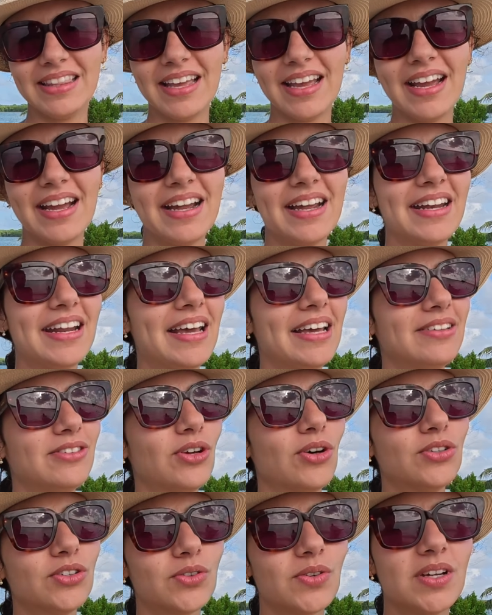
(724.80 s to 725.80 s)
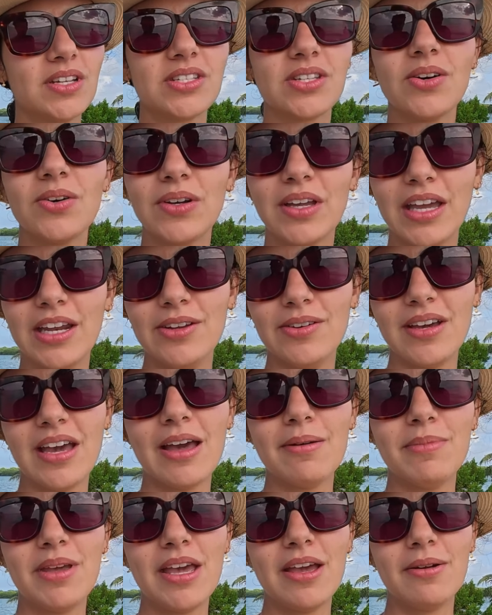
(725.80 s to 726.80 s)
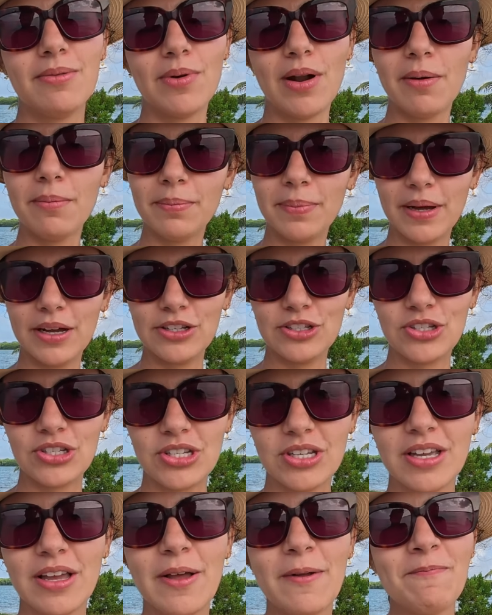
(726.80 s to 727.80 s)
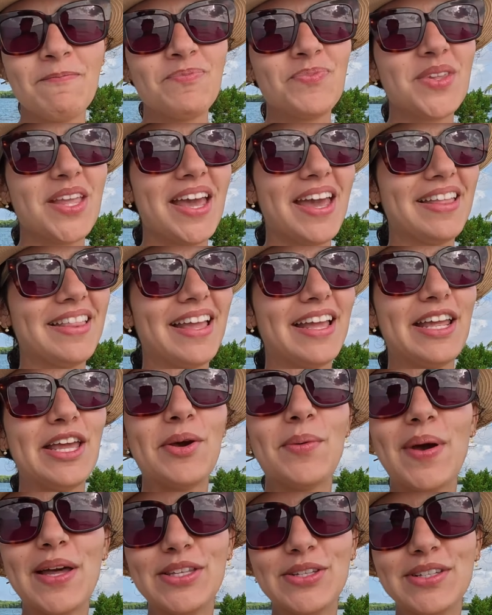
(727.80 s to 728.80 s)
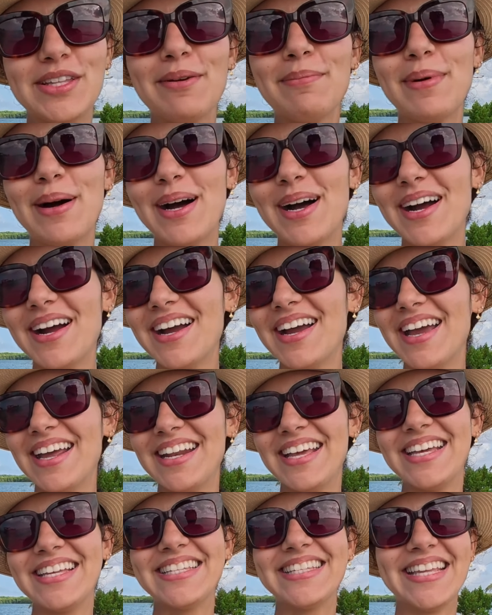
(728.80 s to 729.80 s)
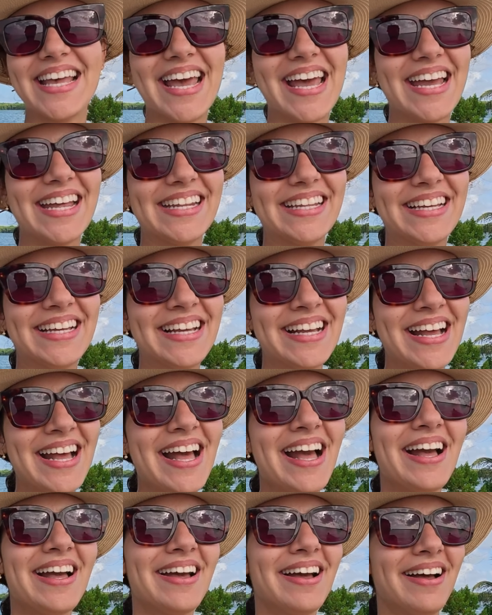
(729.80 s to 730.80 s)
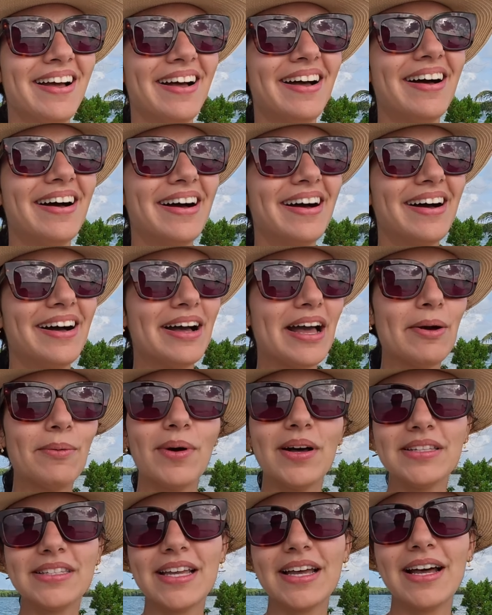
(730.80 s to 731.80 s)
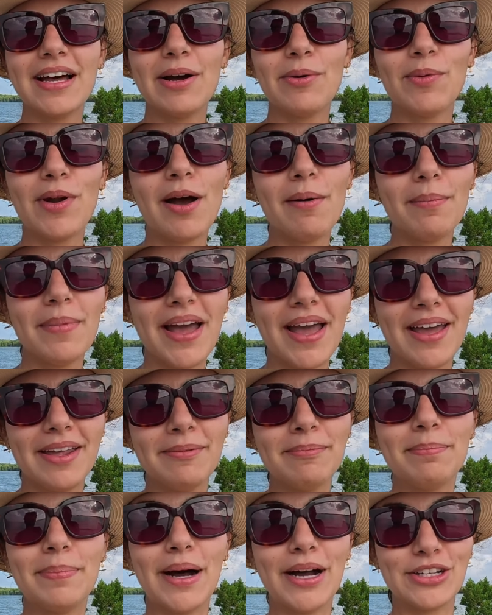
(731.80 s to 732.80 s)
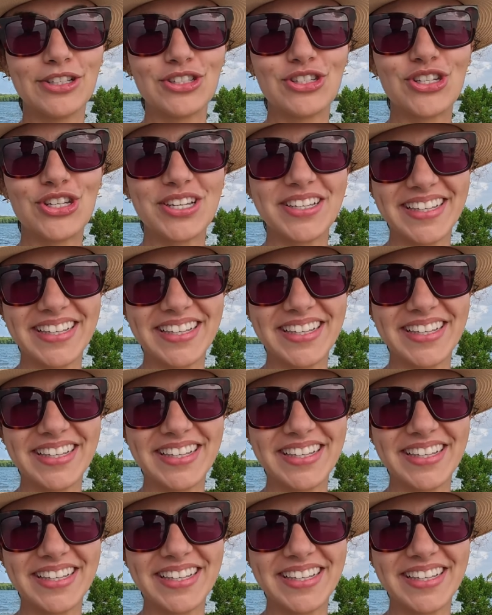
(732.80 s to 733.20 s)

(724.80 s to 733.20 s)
there, and I told Chris, oh, can you get me a rum punch? And then he went to the bar and he said, I want a rum and punch.